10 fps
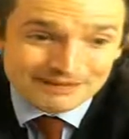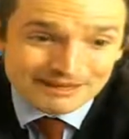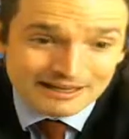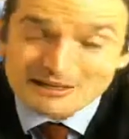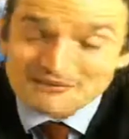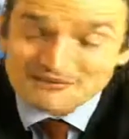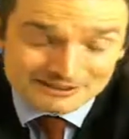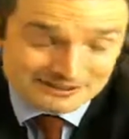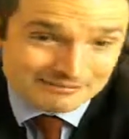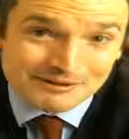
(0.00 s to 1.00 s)
I've been a
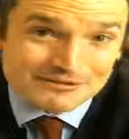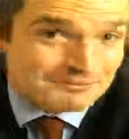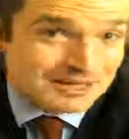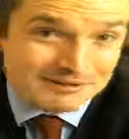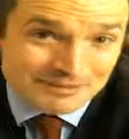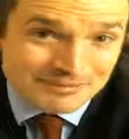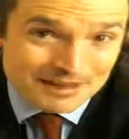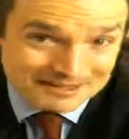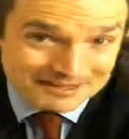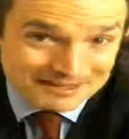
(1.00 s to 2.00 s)
victim of too many Big
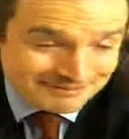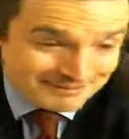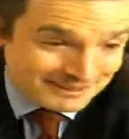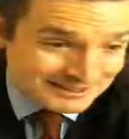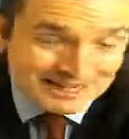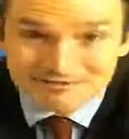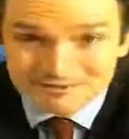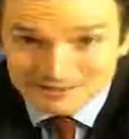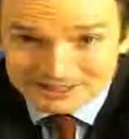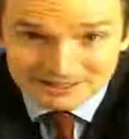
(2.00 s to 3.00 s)
Macs at a time in
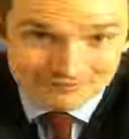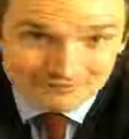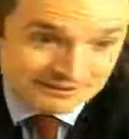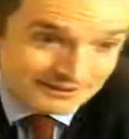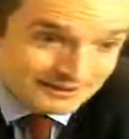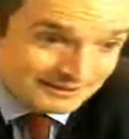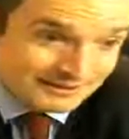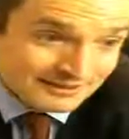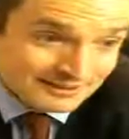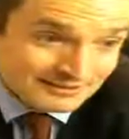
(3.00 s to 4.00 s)
my life.
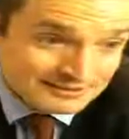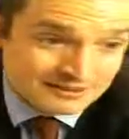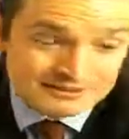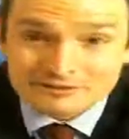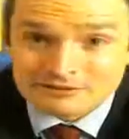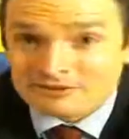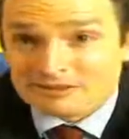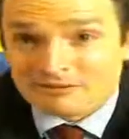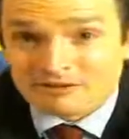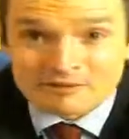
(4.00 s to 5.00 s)
I was also a
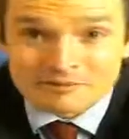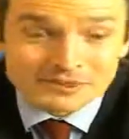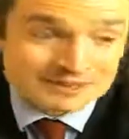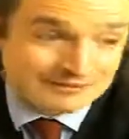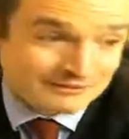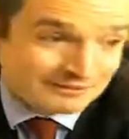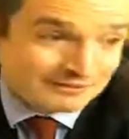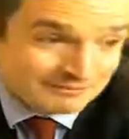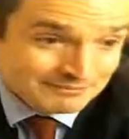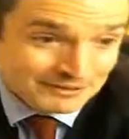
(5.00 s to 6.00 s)
victim of a mullet for
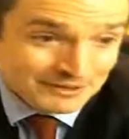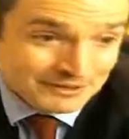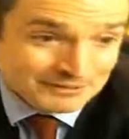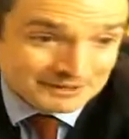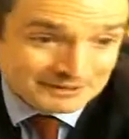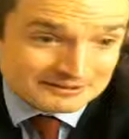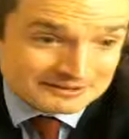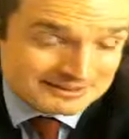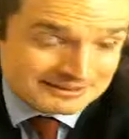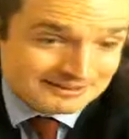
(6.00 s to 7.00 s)
a couple of
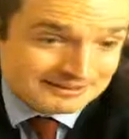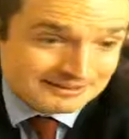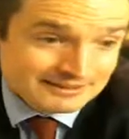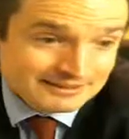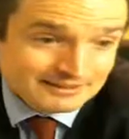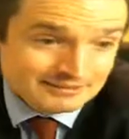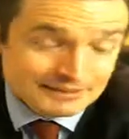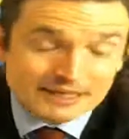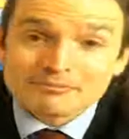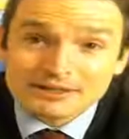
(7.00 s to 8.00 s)
years.
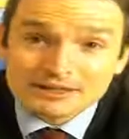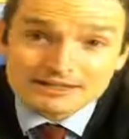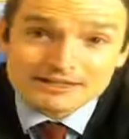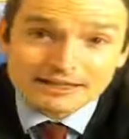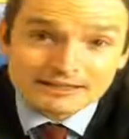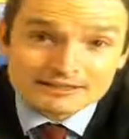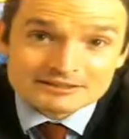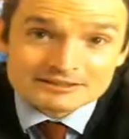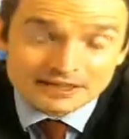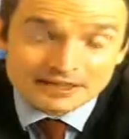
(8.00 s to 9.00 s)
But I embraced that and I
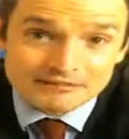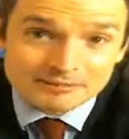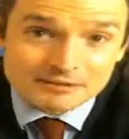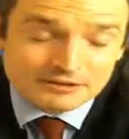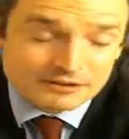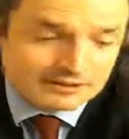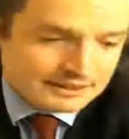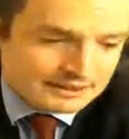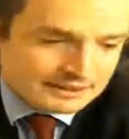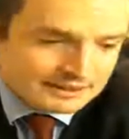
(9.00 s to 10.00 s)
survived both,
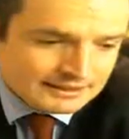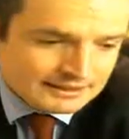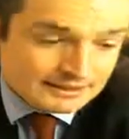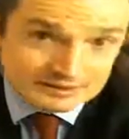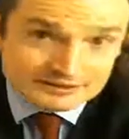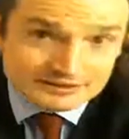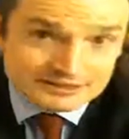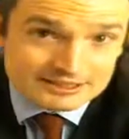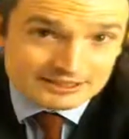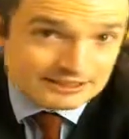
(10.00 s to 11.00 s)
as you can
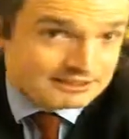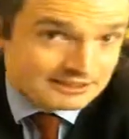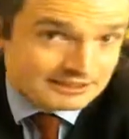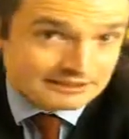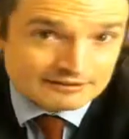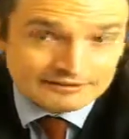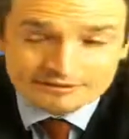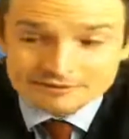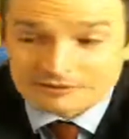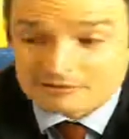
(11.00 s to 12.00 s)
see in here.
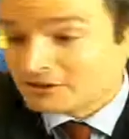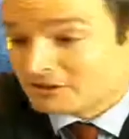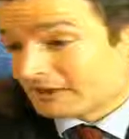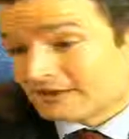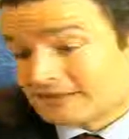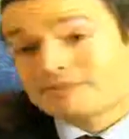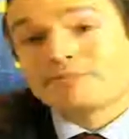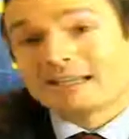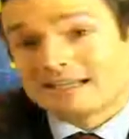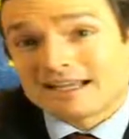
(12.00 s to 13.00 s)
Though the mullet, I think, is
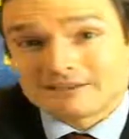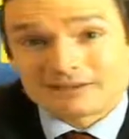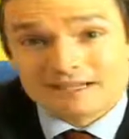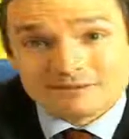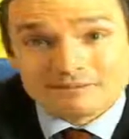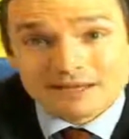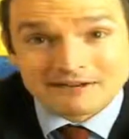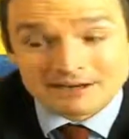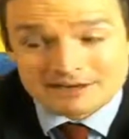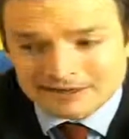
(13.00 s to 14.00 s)
making kind of a comeback
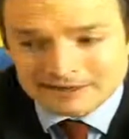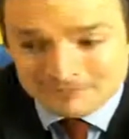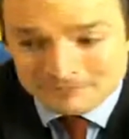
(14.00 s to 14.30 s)
right now.